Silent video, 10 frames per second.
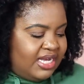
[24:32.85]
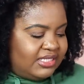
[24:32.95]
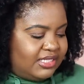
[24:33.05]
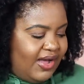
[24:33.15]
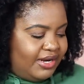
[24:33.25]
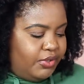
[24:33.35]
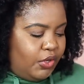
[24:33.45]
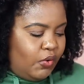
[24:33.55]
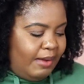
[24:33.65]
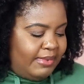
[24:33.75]
So I don't
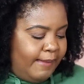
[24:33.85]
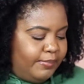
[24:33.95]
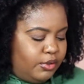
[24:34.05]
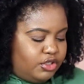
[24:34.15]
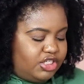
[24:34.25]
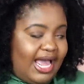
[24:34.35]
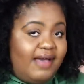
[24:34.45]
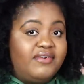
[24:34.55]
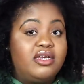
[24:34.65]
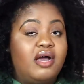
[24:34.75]
know, I'm not pushed. I
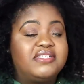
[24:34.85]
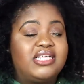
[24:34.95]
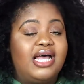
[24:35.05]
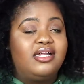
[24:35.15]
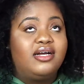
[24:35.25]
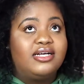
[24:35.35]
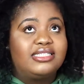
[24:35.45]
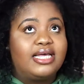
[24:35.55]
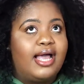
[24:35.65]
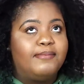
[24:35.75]
have enough stylers.
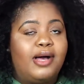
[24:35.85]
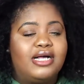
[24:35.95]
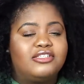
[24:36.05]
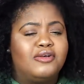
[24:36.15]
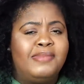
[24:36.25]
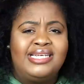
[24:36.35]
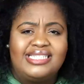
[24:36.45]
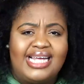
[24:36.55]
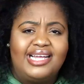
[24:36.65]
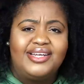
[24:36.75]
Like, I bought so many
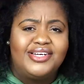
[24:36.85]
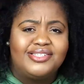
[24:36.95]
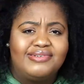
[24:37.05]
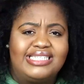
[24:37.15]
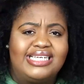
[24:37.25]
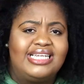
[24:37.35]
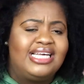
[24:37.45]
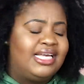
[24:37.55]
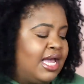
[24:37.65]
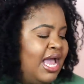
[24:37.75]
stylers
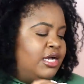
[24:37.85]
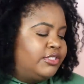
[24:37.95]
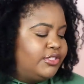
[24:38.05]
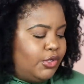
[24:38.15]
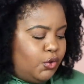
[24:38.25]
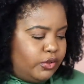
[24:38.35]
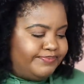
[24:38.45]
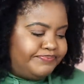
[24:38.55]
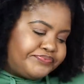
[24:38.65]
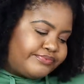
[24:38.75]
recently, so
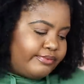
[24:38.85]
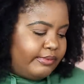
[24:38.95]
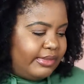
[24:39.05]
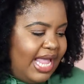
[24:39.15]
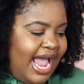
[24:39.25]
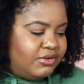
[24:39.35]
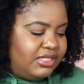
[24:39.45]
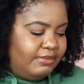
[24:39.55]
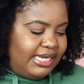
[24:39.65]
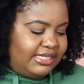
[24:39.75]
I don't
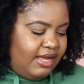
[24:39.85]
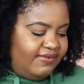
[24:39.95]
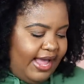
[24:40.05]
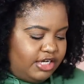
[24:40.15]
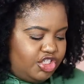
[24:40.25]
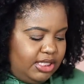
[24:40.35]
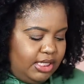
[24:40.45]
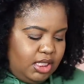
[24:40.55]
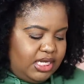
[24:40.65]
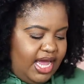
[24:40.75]
see myself
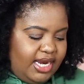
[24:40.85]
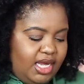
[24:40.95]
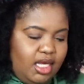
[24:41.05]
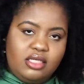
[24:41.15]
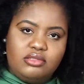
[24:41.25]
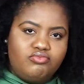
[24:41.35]
actually getting